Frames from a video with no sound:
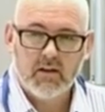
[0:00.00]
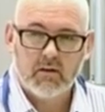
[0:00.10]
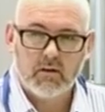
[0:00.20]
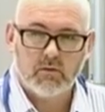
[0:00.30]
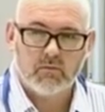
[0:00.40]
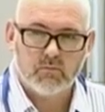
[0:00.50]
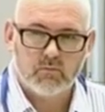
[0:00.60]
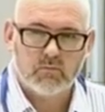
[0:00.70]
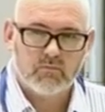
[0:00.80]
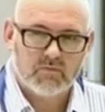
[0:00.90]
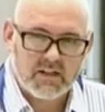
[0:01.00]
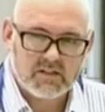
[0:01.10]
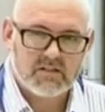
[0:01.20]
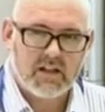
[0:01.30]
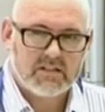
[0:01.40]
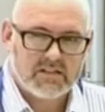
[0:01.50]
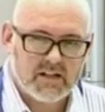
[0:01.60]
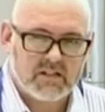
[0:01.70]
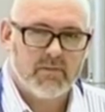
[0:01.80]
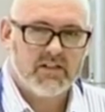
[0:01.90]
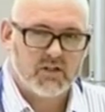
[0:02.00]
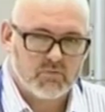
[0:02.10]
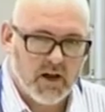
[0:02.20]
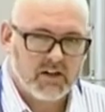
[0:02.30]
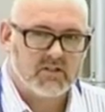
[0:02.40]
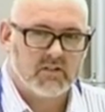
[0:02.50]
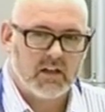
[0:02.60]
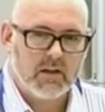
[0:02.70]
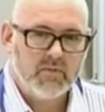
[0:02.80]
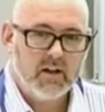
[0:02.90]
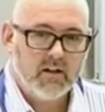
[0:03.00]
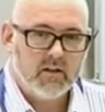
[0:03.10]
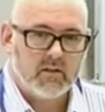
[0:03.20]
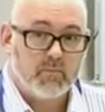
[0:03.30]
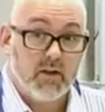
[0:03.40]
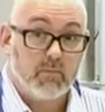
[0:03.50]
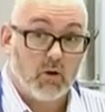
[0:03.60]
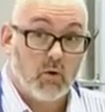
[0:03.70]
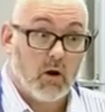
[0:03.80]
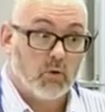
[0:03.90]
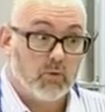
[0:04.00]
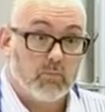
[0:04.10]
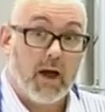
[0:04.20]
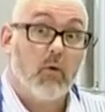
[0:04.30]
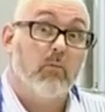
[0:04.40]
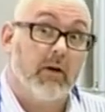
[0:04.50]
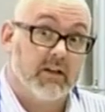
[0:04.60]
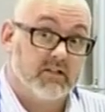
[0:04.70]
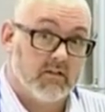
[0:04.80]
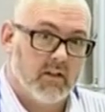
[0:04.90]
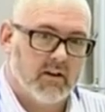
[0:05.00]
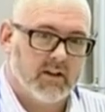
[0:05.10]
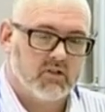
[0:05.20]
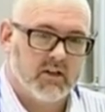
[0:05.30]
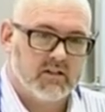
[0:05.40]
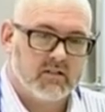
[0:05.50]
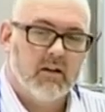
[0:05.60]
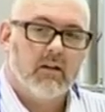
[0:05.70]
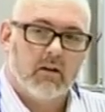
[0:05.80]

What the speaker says: Well, that then sends a message back to the people who hold the power base in the NHS,